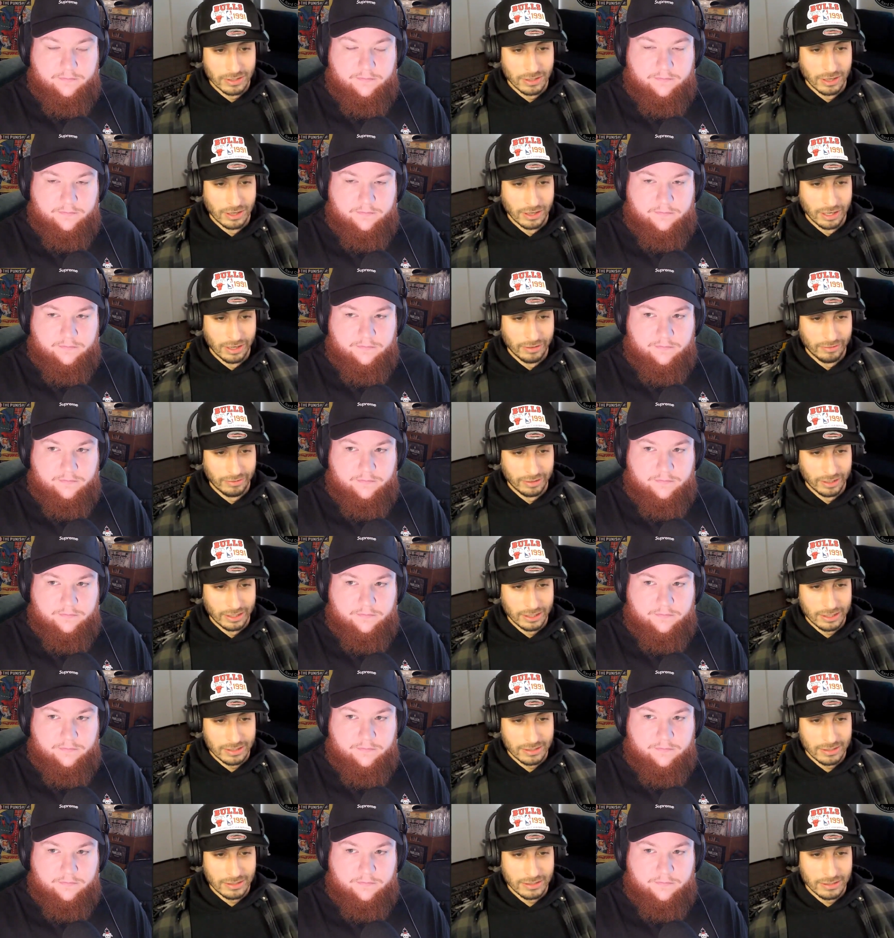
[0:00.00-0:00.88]
Speaker 1: on Netflix,
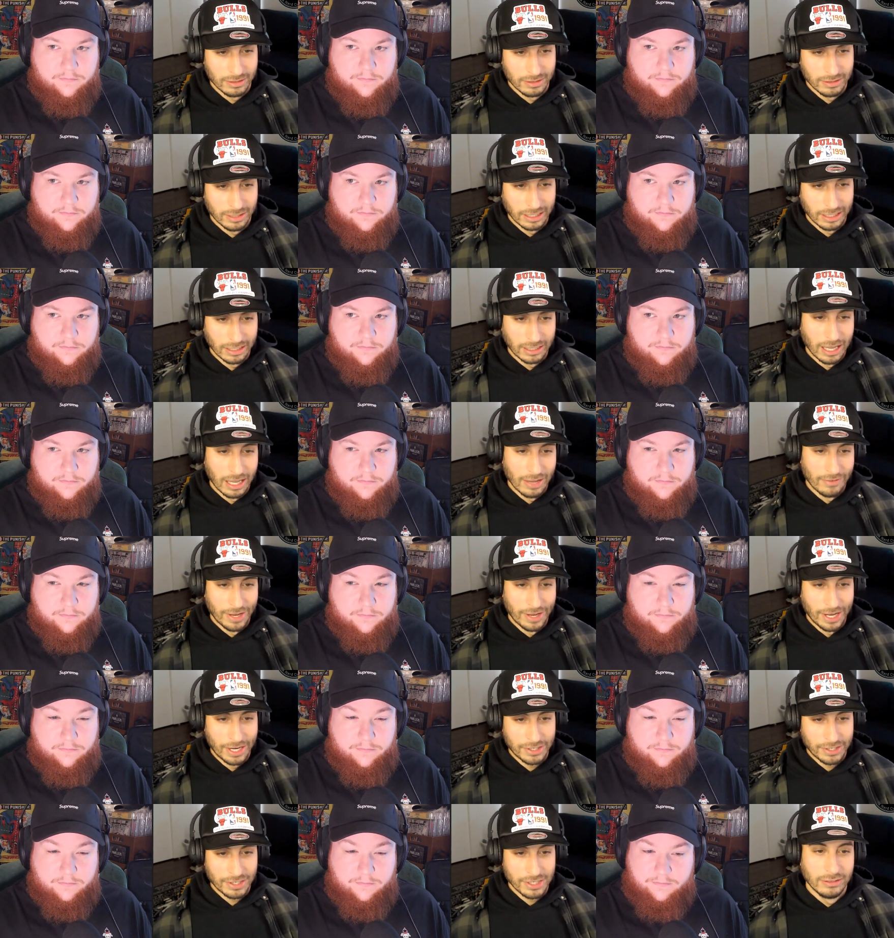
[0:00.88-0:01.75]
like live
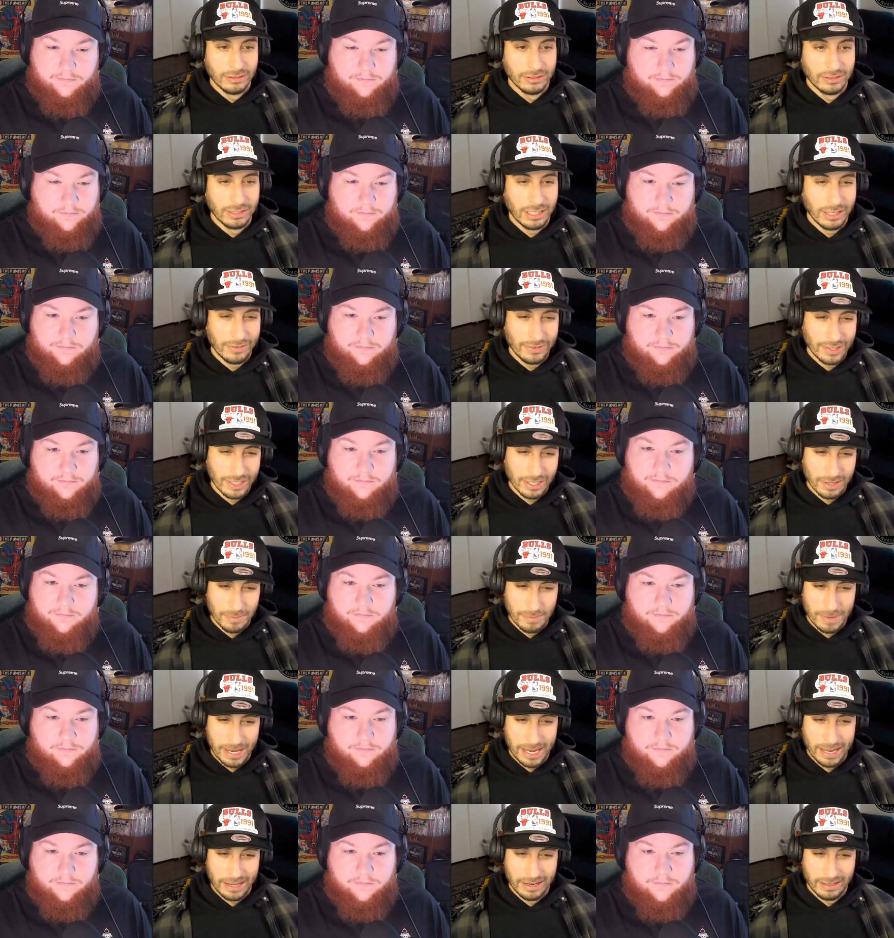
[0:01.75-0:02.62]
action. They haven't done
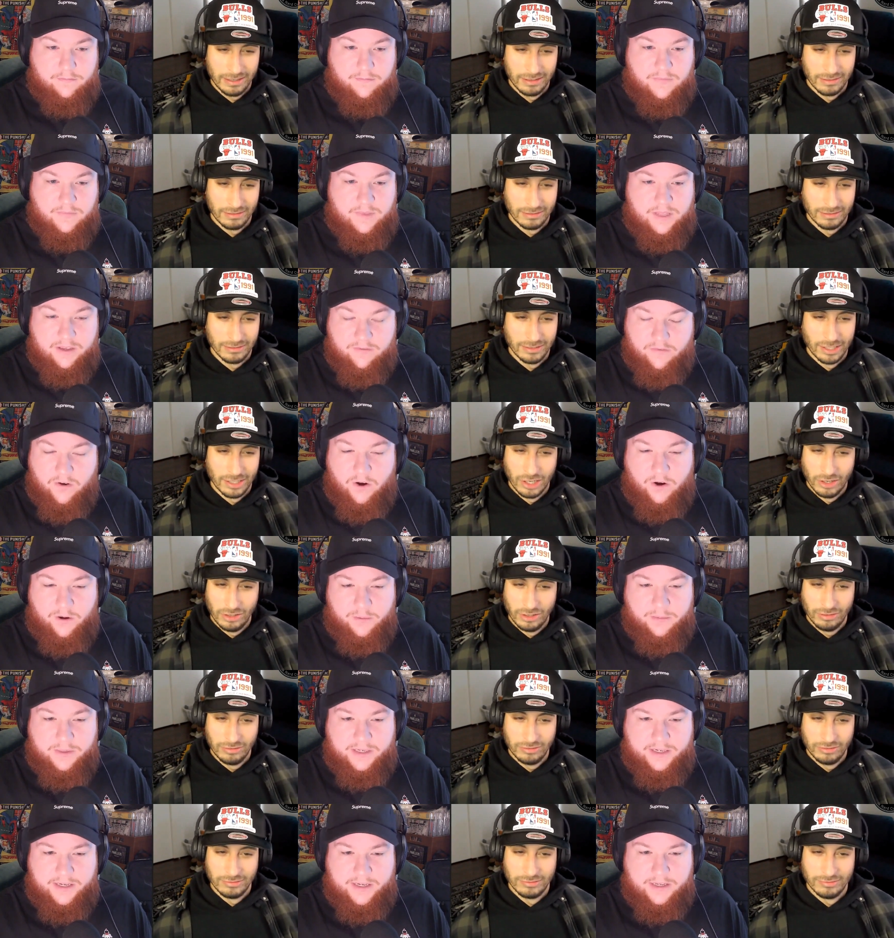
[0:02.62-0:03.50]
bad. No? They've
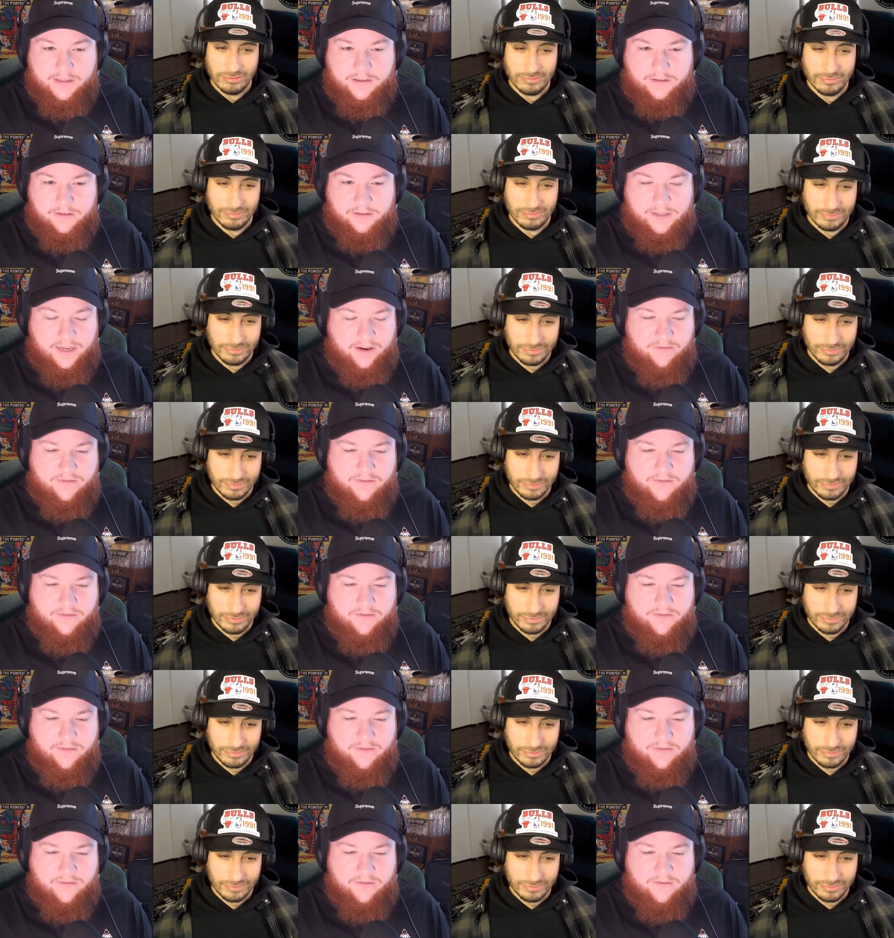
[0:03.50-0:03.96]
all
Speaker 2: been canceled,